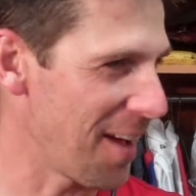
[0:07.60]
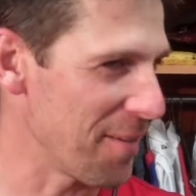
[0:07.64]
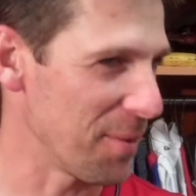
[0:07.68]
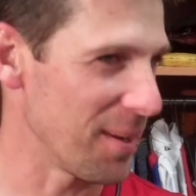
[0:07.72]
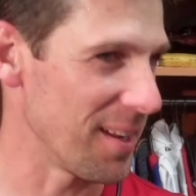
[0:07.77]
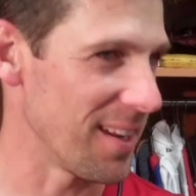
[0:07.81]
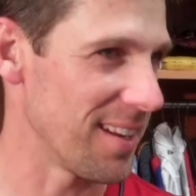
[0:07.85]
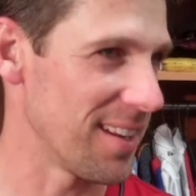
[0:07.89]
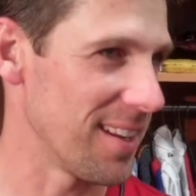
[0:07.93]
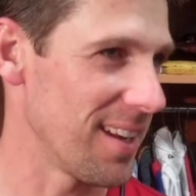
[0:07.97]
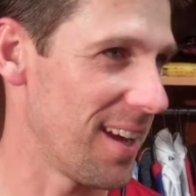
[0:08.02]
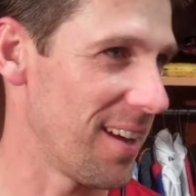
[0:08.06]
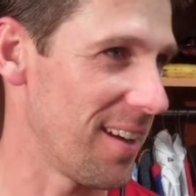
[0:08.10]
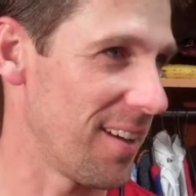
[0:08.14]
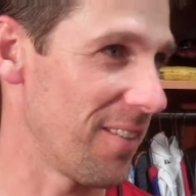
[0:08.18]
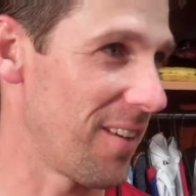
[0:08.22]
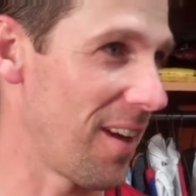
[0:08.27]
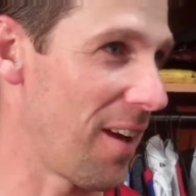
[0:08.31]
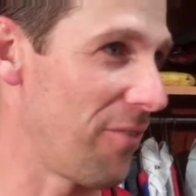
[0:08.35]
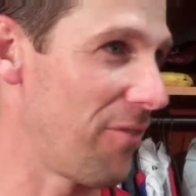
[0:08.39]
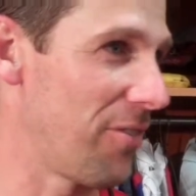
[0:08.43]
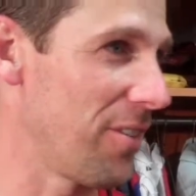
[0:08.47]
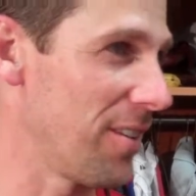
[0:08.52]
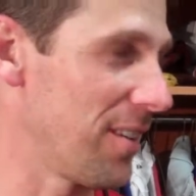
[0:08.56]
I mean,
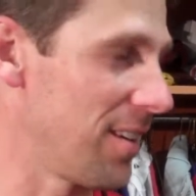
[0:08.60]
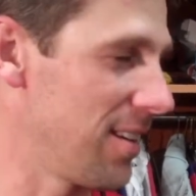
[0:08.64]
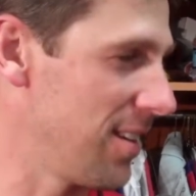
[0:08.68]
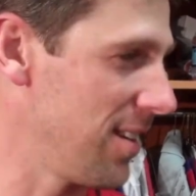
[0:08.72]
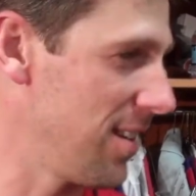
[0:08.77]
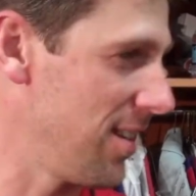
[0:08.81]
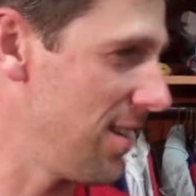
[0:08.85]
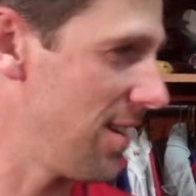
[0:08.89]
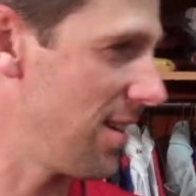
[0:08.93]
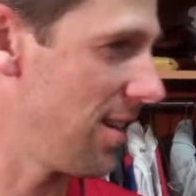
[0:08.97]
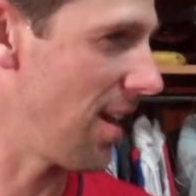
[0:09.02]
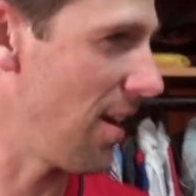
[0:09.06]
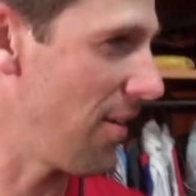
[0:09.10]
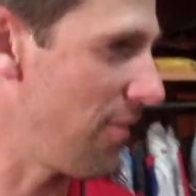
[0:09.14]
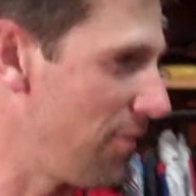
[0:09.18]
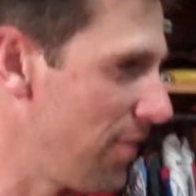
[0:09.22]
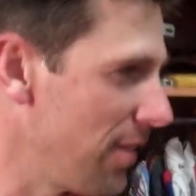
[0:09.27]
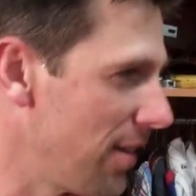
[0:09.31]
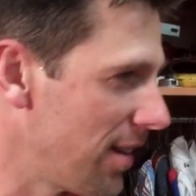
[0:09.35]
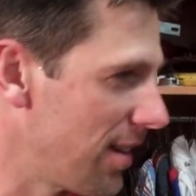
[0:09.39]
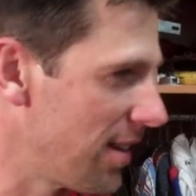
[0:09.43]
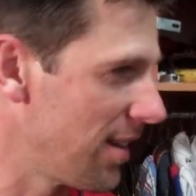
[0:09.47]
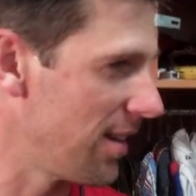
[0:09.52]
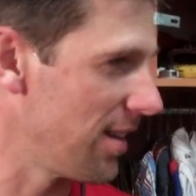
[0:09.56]
I, I feel You've good. I
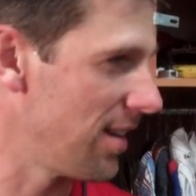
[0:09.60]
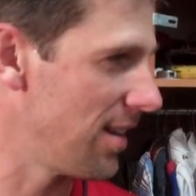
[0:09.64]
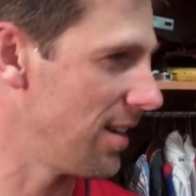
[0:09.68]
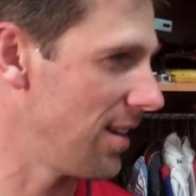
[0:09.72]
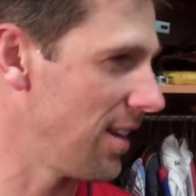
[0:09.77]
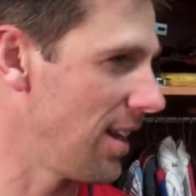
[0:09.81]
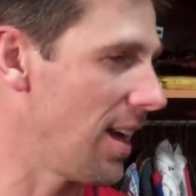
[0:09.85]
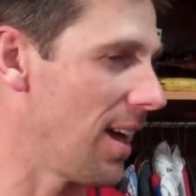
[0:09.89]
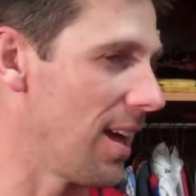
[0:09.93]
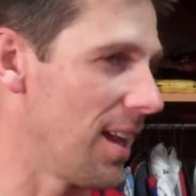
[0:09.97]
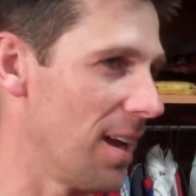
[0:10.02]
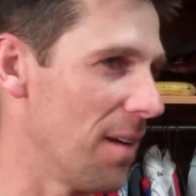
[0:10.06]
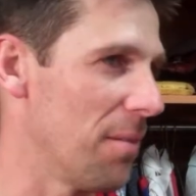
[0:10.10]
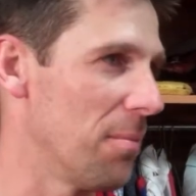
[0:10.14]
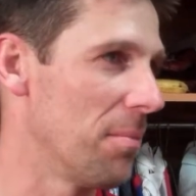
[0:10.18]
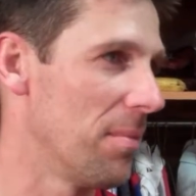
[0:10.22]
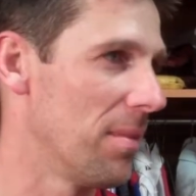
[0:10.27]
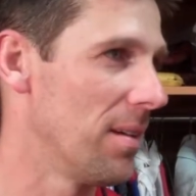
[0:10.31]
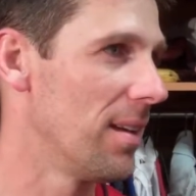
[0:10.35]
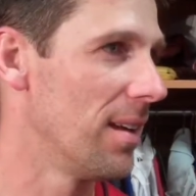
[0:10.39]
feel good. Yeah, and I'm